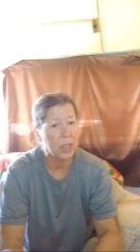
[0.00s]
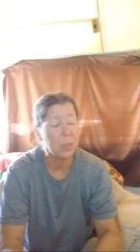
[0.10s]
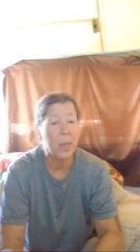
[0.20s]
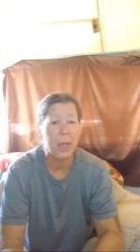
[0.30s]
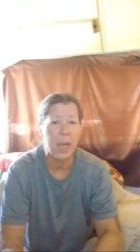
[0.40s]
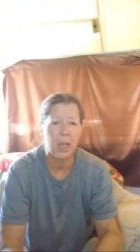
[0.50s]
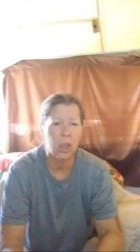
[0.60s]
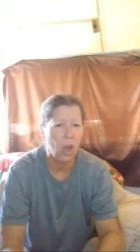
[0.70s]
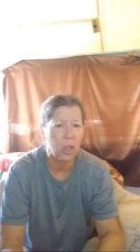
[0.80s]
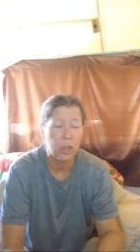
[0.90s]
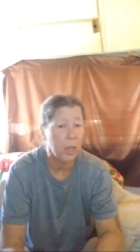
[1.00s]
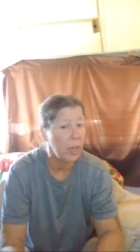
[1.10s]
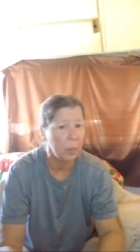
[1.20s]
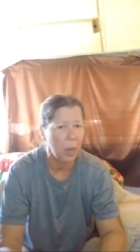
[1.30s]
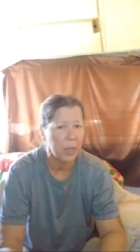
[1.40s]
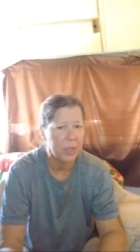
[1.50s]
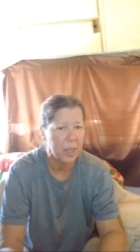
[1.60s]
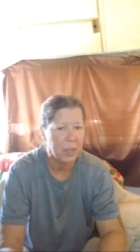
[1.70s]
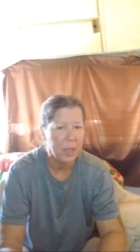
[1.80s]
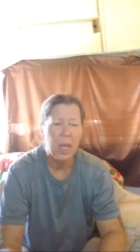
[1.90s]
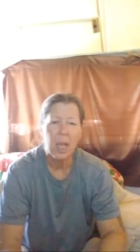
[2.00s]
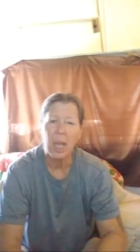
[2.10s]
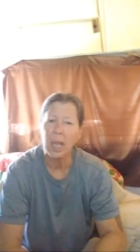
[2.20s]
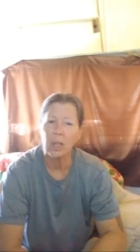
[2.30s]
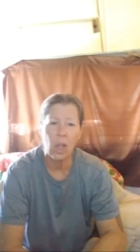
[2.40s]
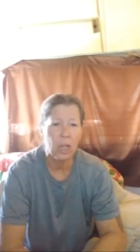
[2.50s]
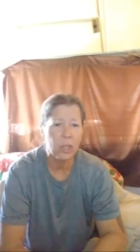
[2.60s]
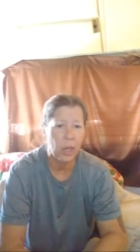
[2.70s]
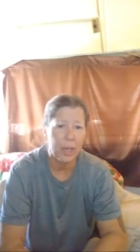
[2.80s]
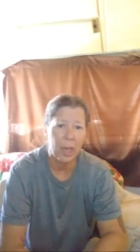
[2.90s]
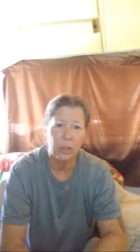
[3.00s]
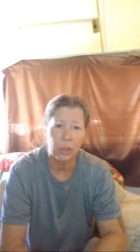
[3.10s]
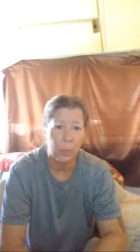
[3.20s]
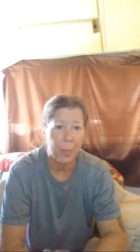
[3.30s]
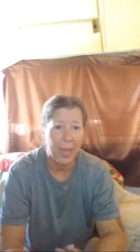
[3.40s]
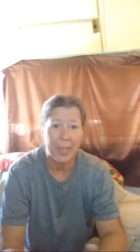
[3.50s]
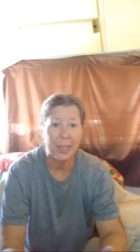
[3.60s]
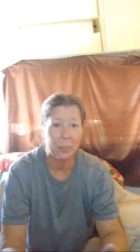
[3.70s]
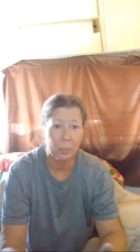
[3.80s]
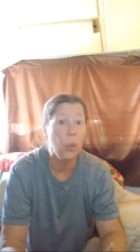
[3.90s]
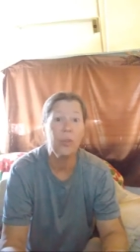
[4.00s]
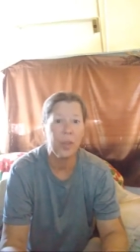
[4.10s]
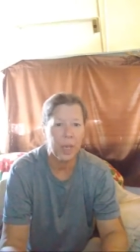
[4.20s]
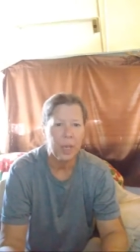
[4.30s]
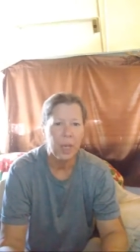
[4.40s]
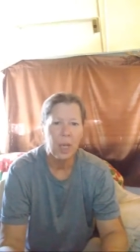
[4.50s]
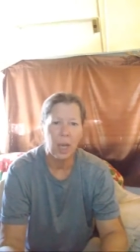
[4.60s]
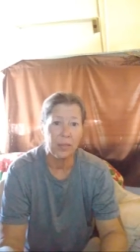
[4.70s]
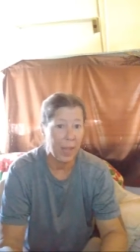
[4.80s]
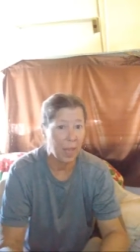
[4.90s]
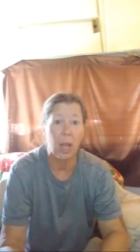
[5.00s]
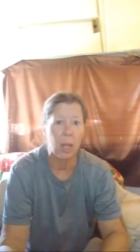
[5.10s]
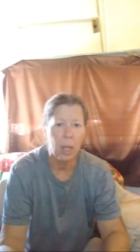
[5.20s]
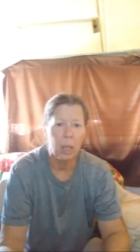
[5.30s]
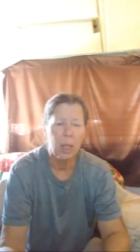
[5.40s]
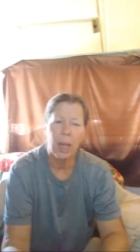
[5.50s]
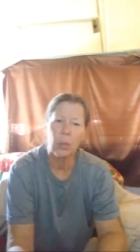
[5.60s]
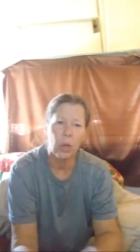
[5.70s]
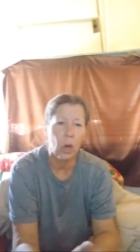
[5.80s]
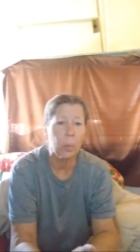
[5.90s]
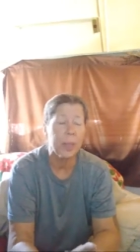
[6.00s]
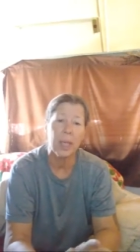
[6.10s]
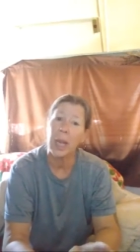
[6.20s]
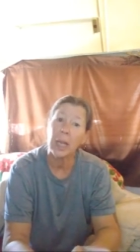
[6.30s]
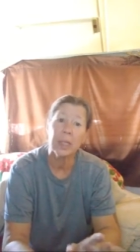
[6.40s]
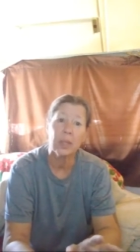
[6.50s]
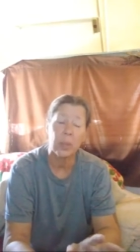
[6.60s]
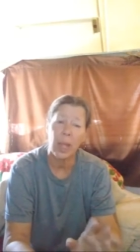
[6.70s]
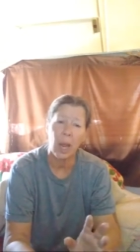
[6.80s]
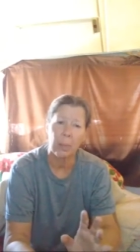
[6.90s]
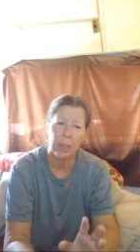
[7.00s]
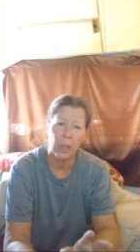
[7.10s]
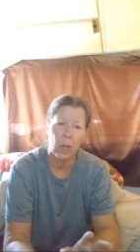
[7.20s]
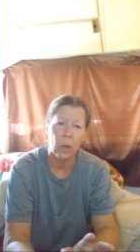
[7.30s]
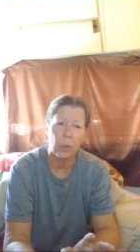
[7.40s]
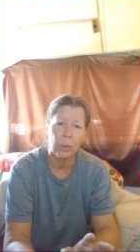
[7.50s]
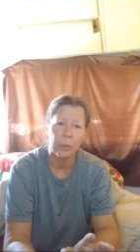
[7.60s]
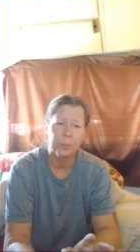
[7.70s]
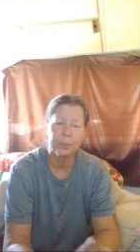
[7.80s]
This has been a long, drawn-out process, a long, drawn-out, dramatic movie of hell, and we're hoping it ends with a happy note.